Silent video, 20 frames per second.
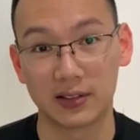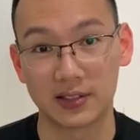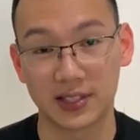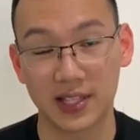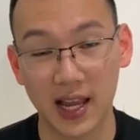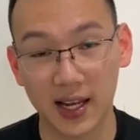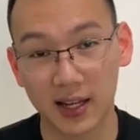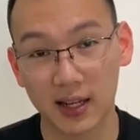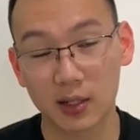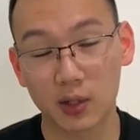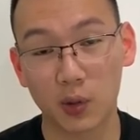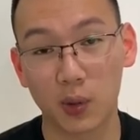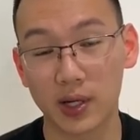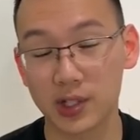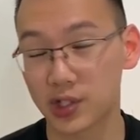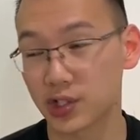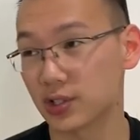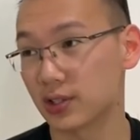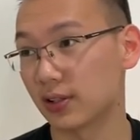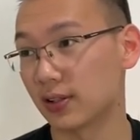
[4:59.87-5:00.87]
Second
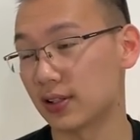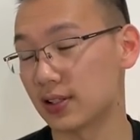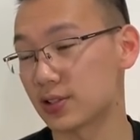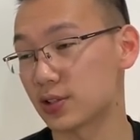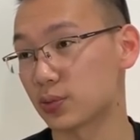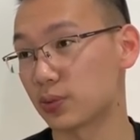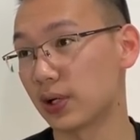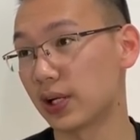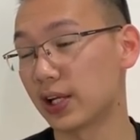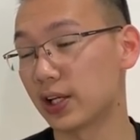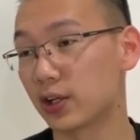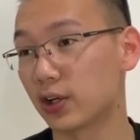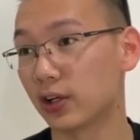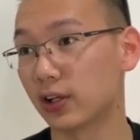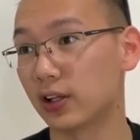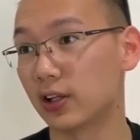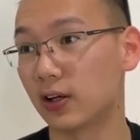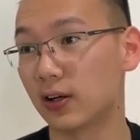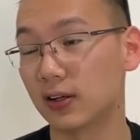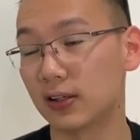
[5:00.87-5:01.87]
question, it's really
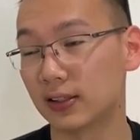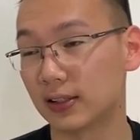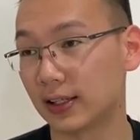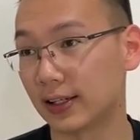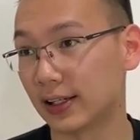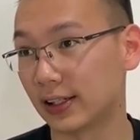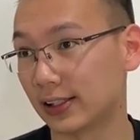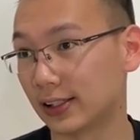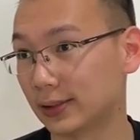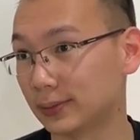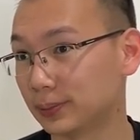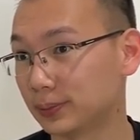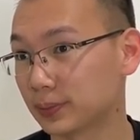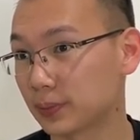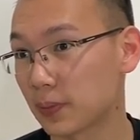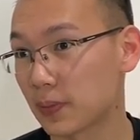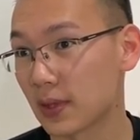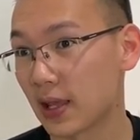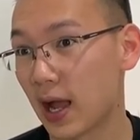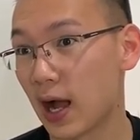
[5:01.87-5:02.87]
good, no?
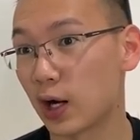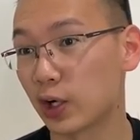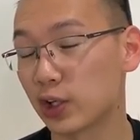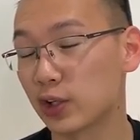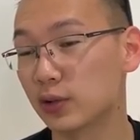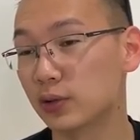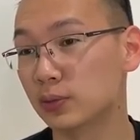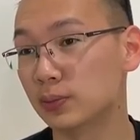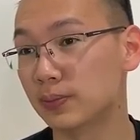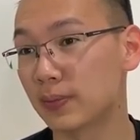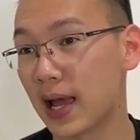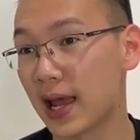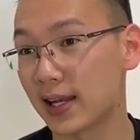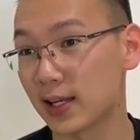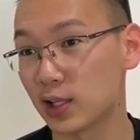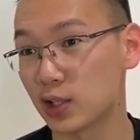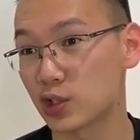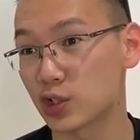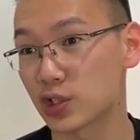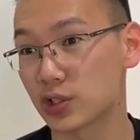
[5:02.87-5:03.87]
How do you
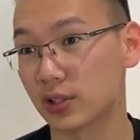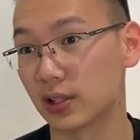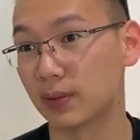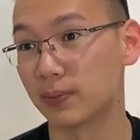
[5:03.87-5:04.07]
manage the